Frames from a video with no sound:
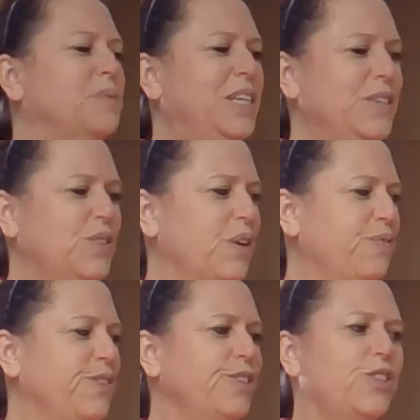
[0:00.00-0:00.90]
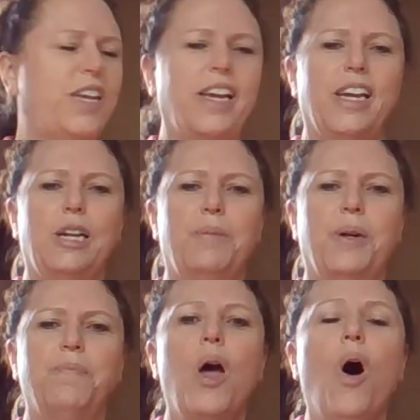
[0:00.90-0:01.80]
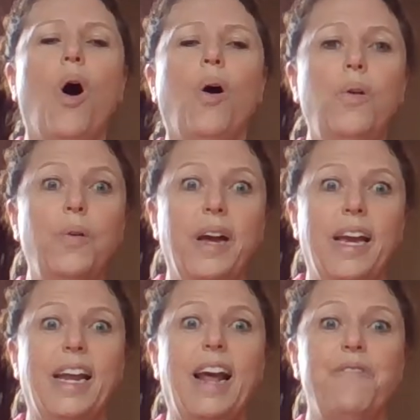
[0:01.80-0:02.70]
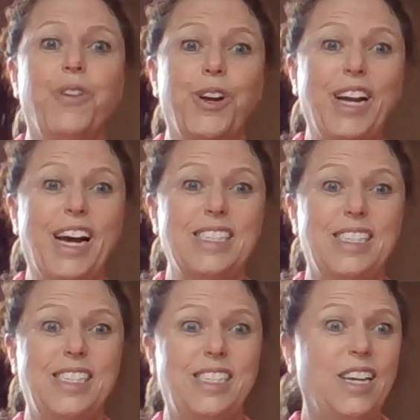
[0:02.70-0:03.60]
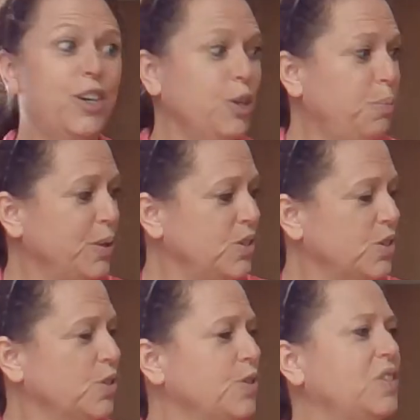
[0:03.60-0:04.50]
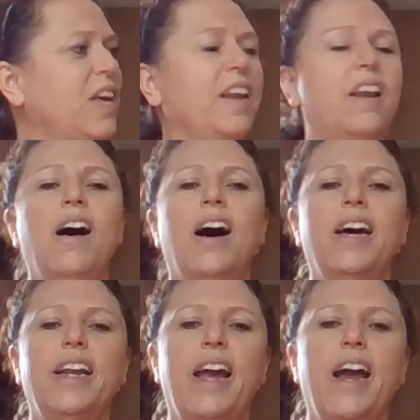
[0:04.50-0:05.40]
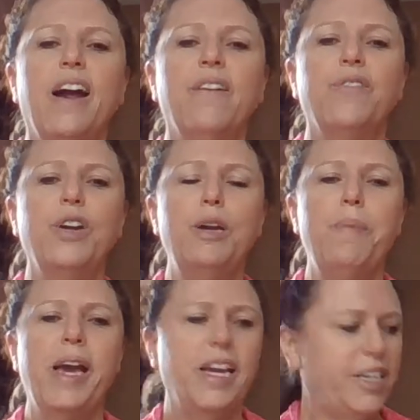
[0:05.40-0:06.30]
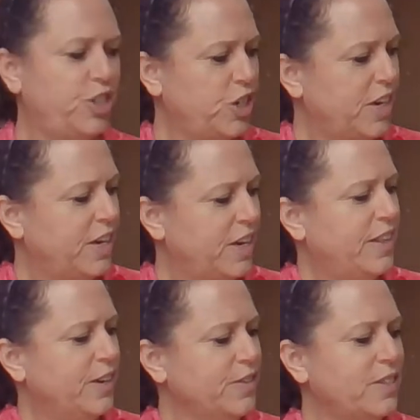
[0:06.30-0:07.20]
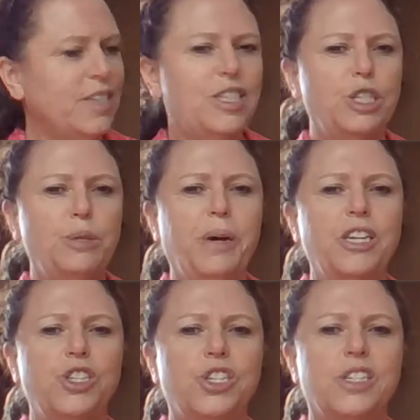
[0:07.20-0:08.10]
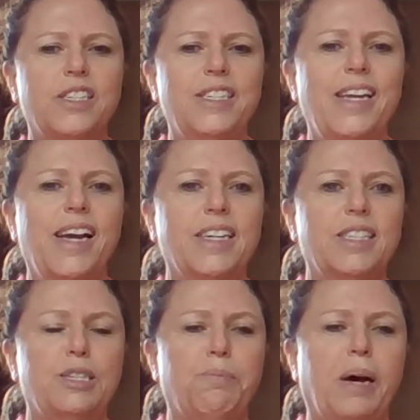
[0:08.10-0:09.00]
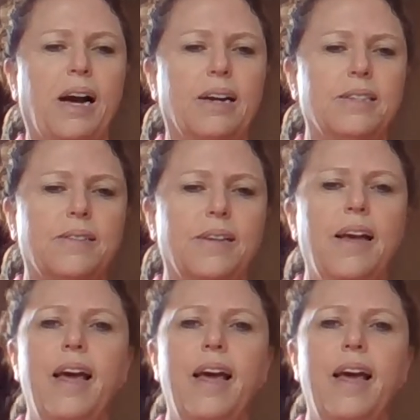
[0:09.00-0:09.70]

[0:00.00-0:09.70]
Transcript: Here's our first animal. Oh, and I forgot to tell you, boys and girls, that on every page there is a special text box.